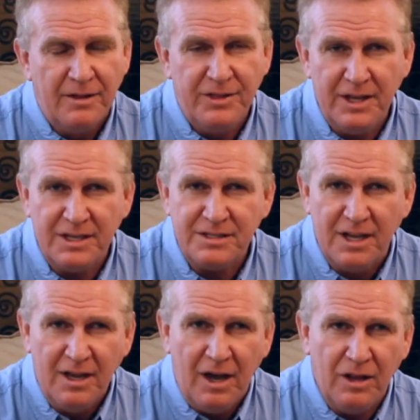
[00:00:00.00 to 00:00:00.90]
This,
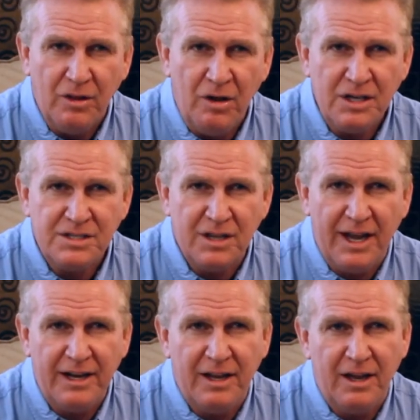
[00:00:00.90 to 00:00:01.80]

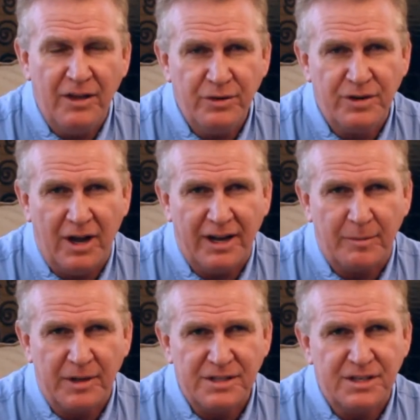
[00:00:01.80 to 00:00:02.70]
alongside other
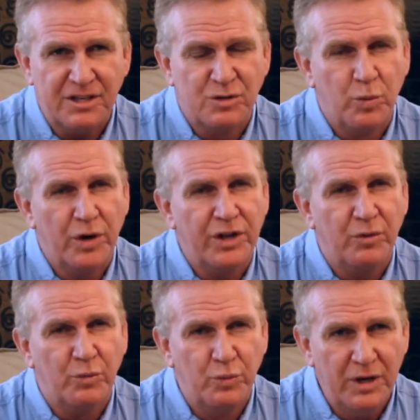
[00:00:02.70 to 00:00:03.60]
documents, is where
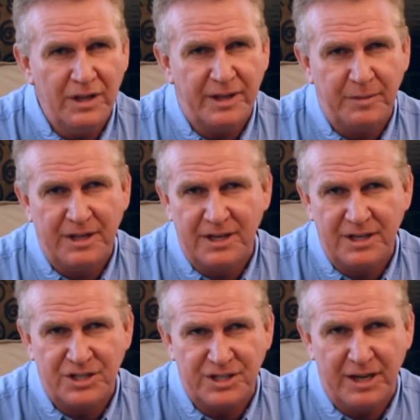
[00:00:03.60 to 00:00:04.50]
you really begin
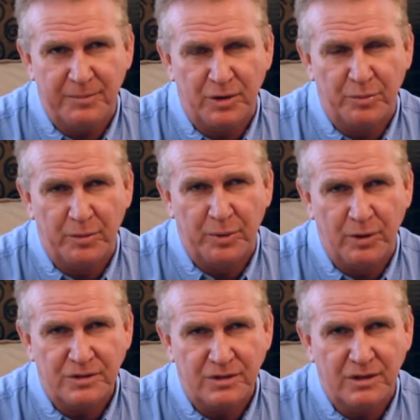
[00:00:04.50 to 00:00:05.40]
to shape your
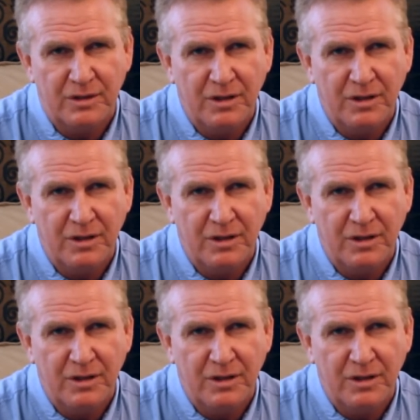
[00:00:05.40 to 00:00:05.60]
proposal.